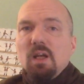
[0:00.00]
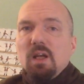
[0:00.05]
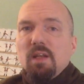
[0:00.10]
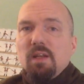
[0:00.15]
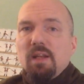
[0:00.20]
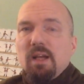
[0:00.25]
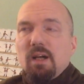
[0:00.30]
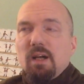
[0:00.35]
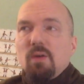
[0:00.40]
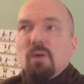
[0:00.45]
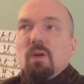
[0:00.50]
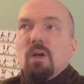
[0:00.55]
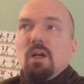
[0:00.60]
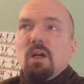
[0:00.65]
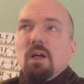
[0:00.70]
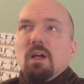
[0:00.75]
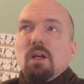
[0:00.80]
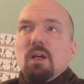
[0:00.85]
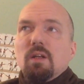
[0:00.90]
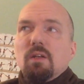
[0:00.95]
Now,
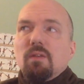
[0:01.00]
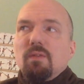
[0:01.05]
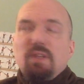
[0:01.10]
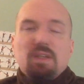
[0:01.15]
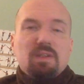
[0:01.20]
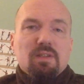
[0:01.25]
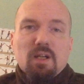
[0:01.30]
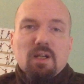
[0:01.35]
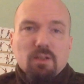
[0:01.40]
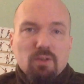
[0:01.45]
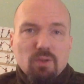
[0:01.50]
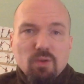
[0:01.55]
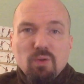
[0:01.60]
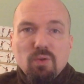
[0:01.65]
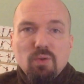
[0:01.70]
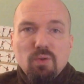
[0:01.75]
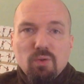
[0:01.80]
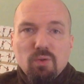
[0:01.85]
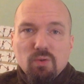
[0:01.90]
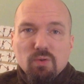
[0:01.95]
these are
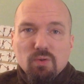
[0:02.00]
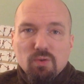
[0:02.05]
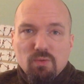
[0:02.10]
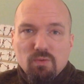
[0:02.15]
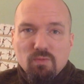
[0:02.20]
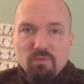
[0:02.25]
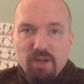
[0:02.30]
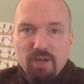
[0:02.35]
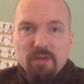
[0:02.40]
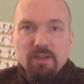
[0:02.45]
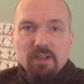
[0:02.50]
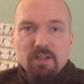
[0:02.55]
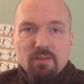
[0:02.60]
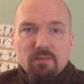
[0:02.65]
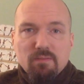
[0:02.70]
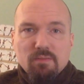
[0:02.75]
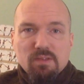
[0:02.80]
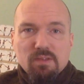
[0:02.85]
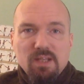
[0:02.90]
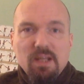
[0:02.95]
two very
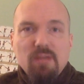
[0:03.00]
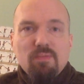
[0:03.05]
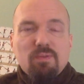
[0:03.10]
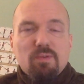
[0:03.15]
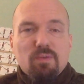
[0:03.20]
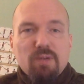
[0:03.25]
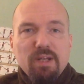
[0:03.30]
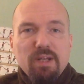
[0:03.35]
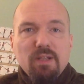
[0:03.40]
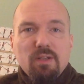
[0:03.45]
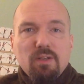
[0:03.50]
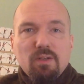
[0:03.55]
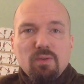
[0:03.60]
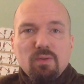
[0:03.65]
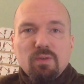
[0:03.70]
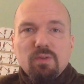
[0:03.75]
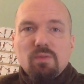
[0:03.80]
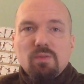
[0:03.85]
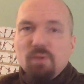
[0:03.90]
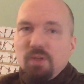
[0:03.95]
safe training
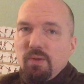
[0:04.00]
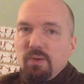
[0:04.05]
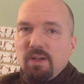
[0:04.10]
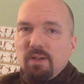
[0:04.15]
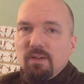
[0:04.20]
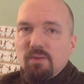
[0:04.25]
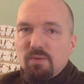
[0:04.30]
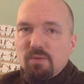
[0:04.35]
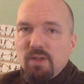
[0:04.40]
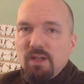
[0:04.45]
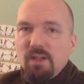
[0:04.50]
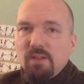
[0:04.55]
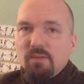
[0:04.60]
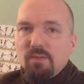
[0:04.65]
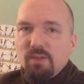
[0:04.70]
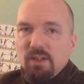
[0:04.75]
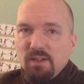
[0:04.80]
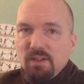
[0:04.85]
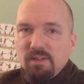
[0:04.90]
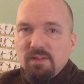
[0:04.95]
tools where you can train
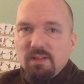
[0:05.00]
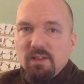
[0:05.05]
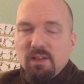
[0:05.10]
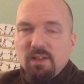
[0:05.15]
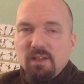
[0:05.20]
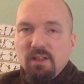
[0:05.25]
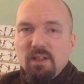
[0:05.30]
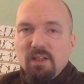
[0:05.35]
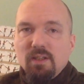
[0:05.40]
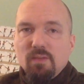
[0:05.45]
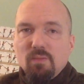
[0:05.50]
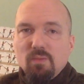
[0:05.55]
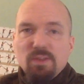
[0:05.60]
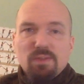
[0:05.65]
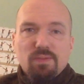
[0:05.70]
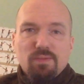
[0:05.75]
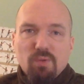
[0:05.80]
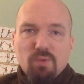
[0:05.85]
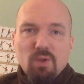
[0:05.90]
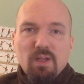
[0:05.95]
realistically with
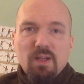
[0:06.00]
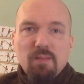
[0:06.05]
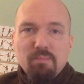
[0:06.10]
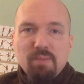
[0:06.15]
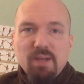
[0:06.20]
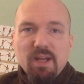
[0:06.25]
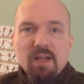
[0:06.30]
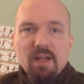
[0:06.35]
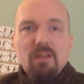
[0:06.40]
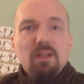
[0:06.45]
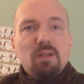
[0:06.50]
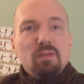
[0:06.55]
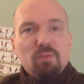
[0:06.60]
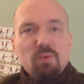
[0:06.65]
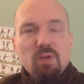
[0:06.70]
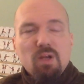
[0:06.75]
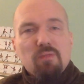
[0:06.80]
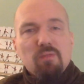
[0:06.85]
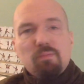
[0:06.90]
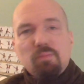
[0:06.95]
full impact if you
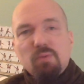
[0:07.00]
have